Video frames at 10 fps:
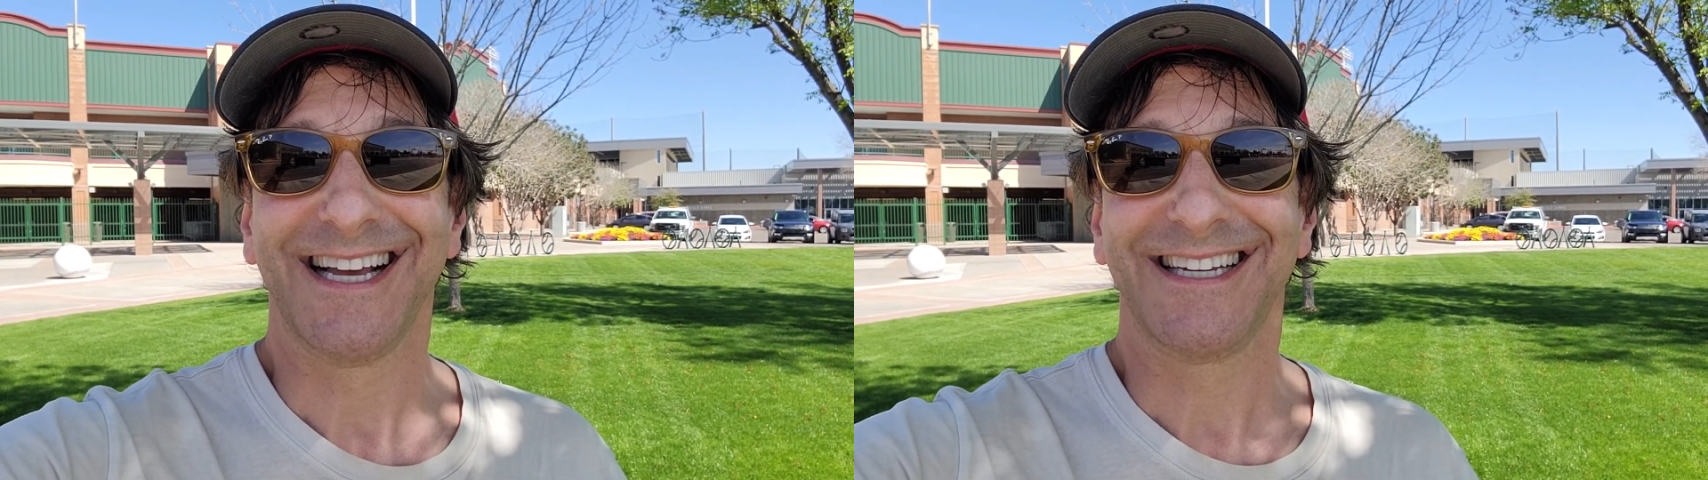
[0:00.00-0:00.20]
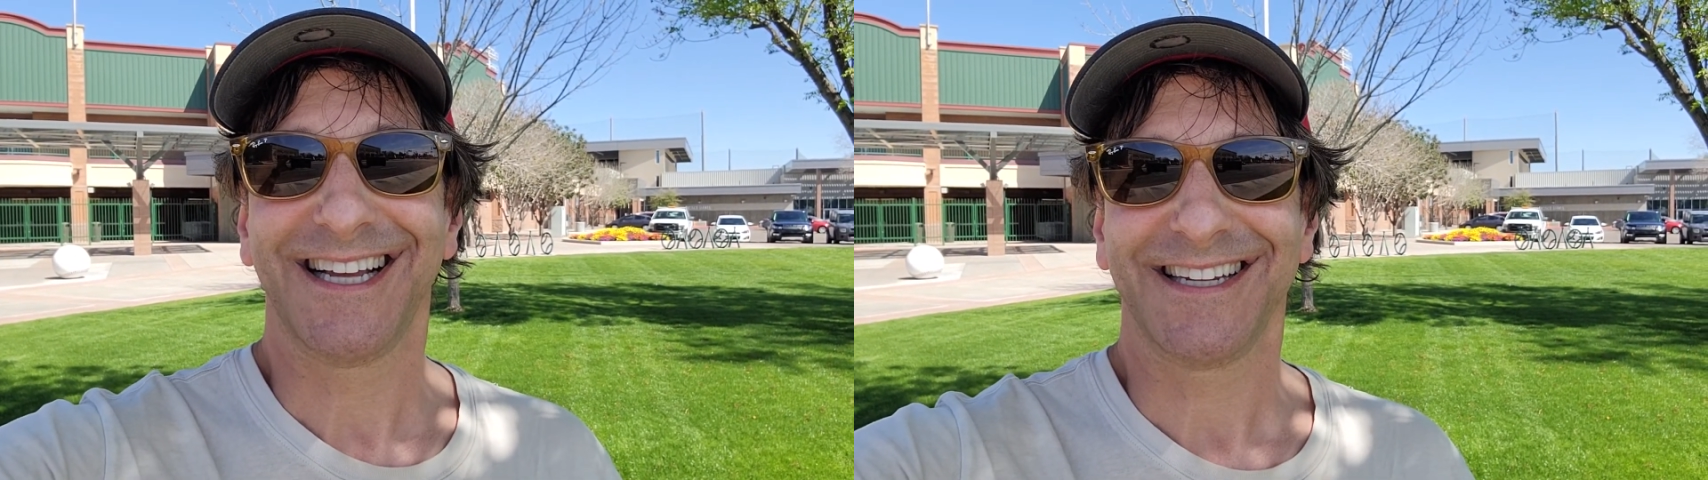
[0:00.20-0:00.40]

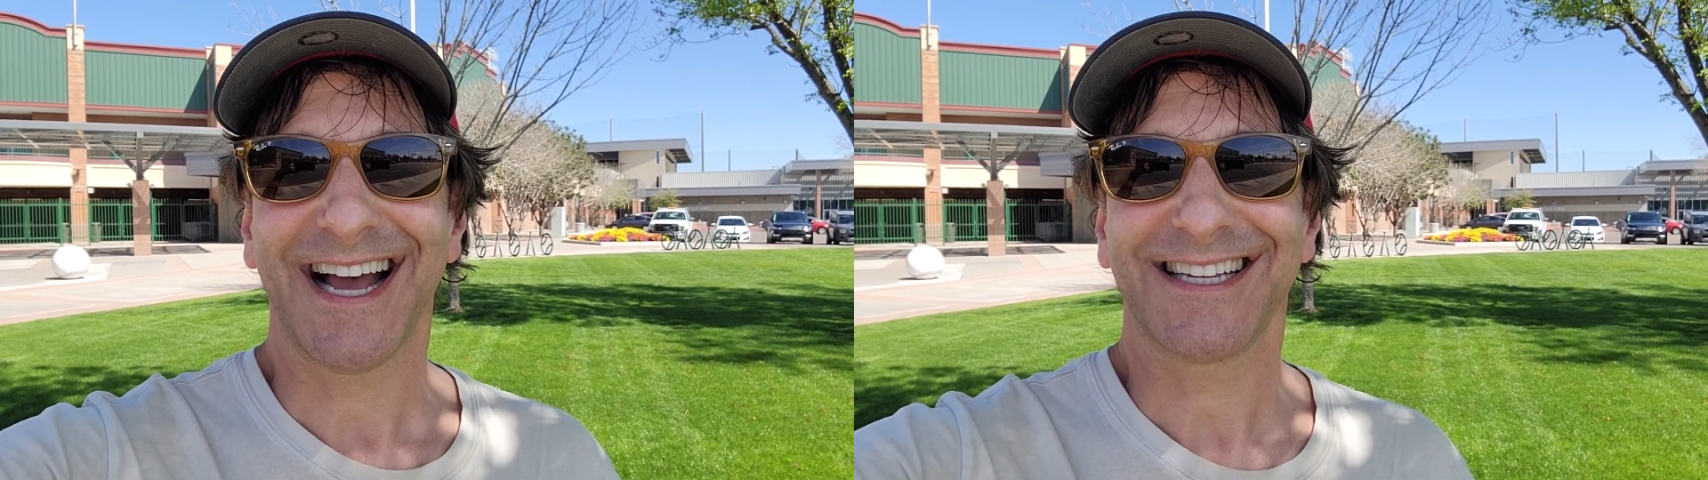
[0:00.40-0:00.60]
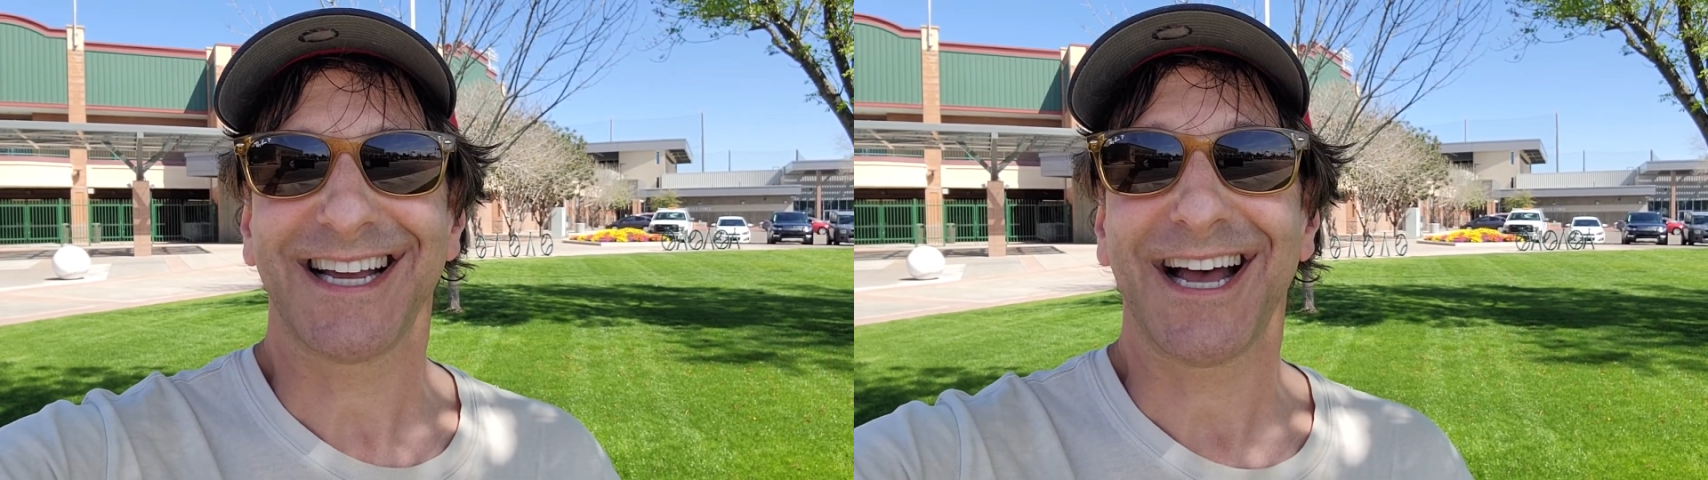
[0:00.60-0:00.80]
Till
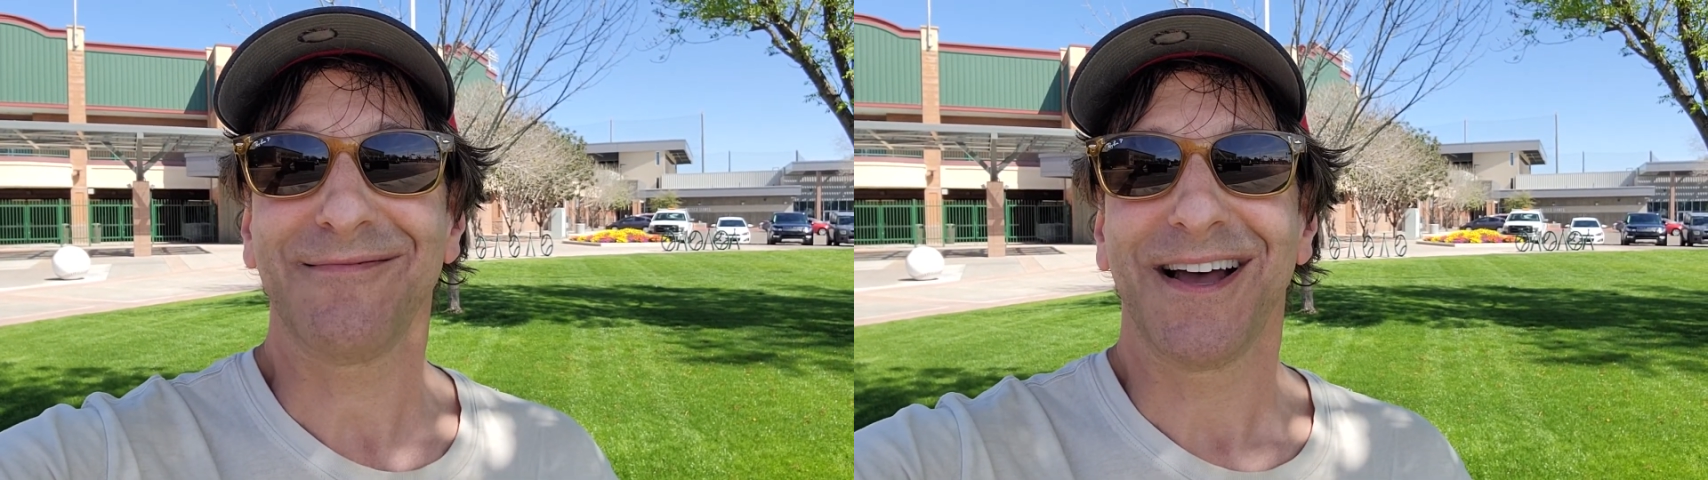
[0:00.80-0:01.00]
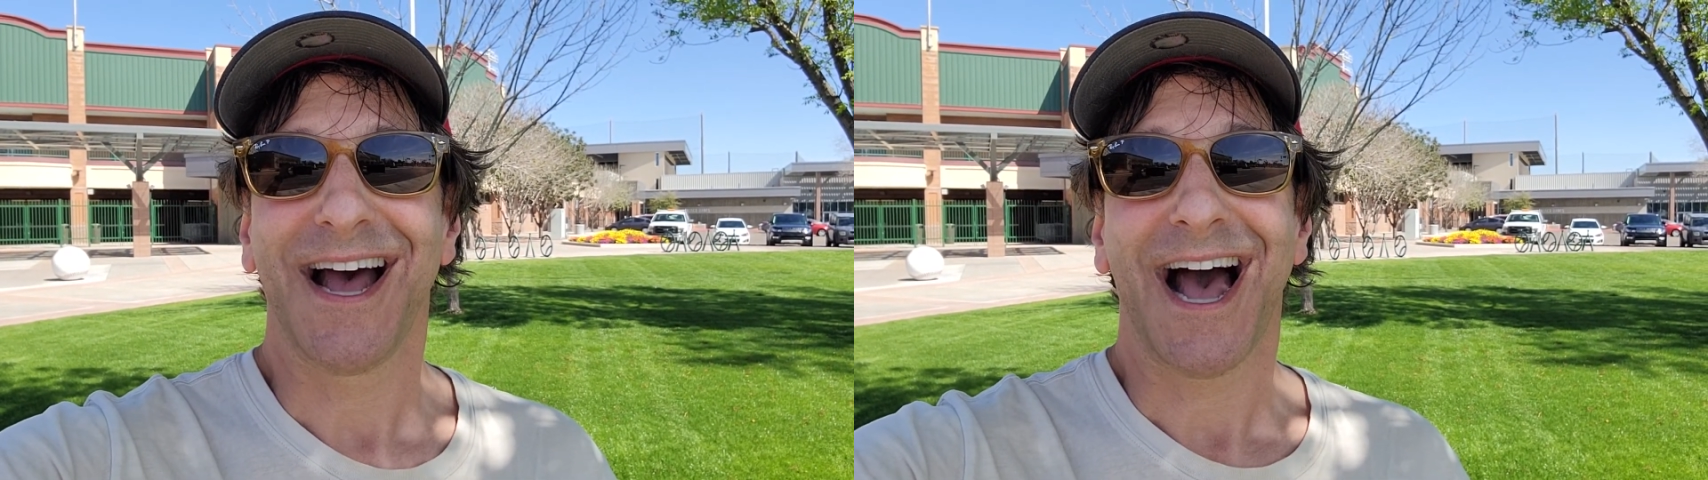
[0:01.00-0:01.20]
next
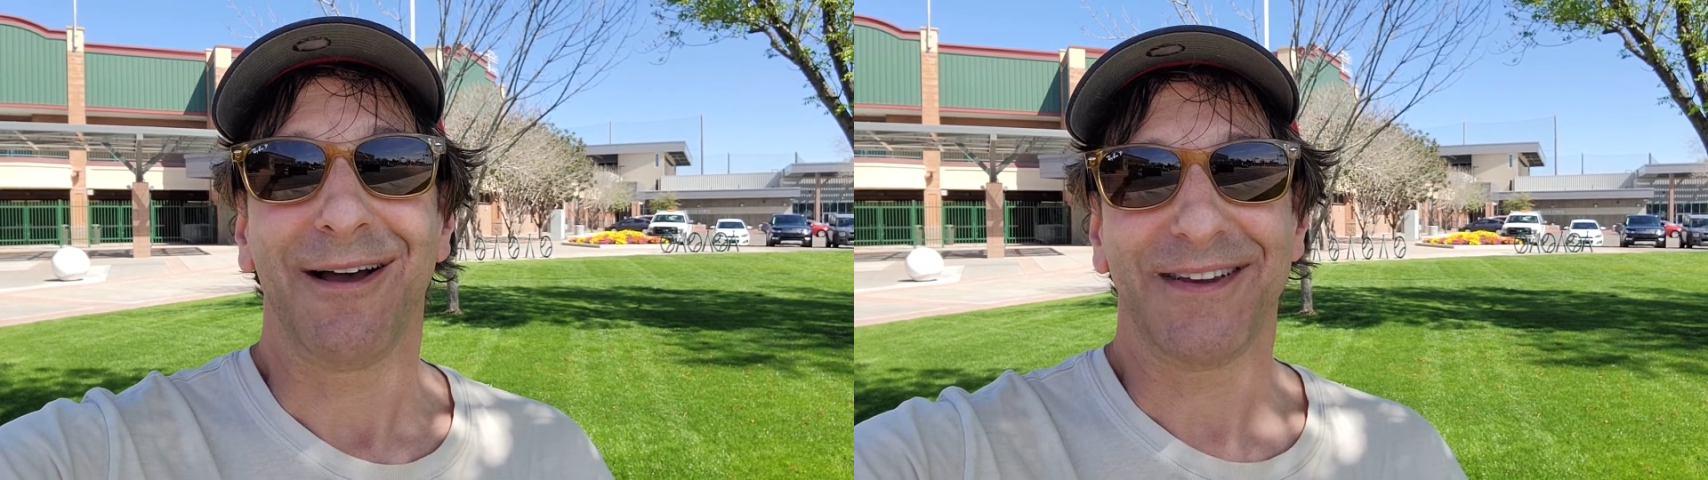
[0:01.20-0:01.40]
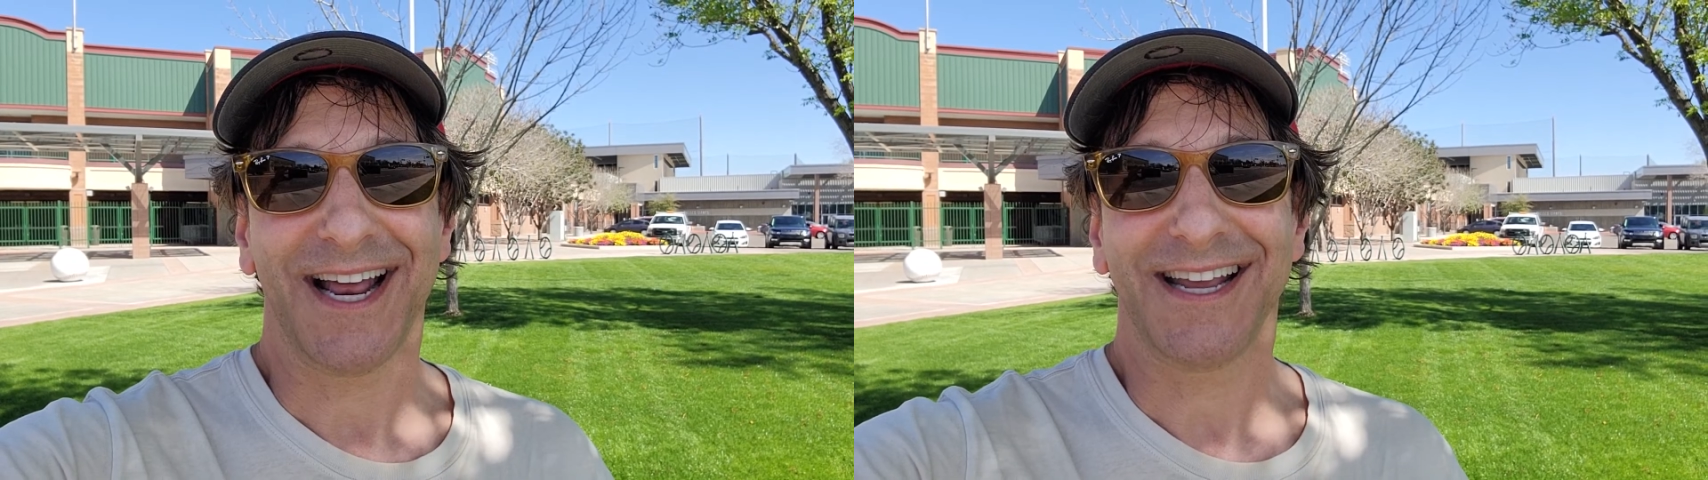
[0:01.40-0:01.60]
time,
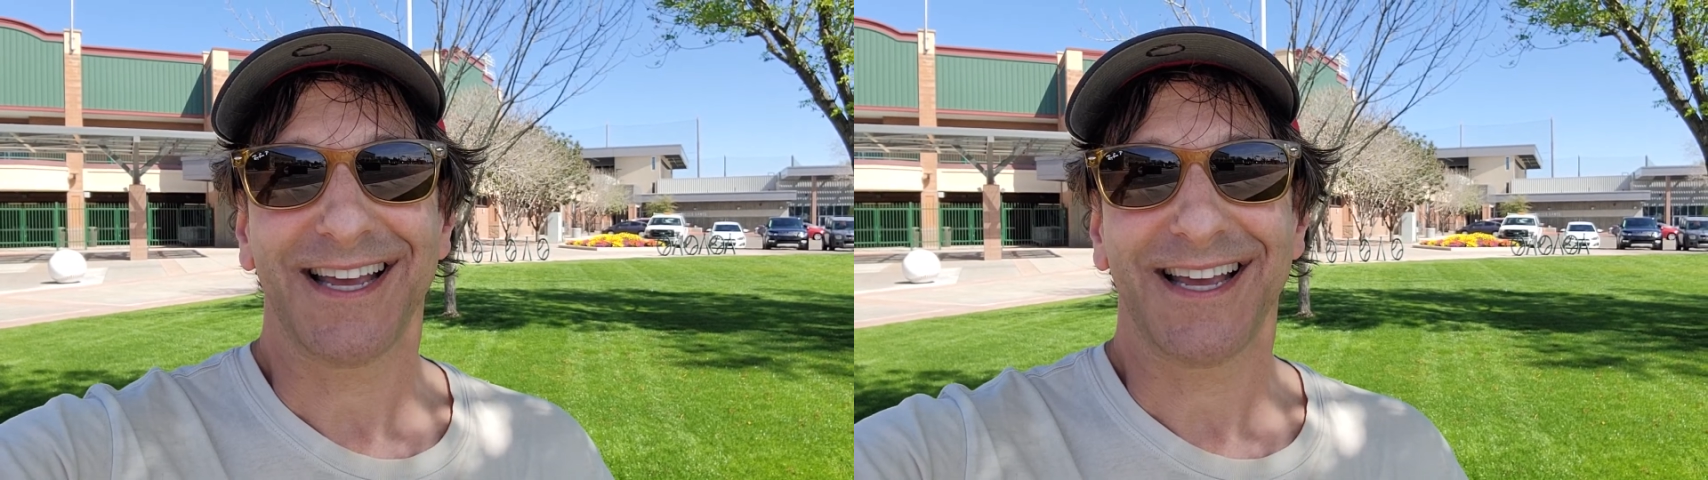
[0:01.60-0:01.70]
I'm Danny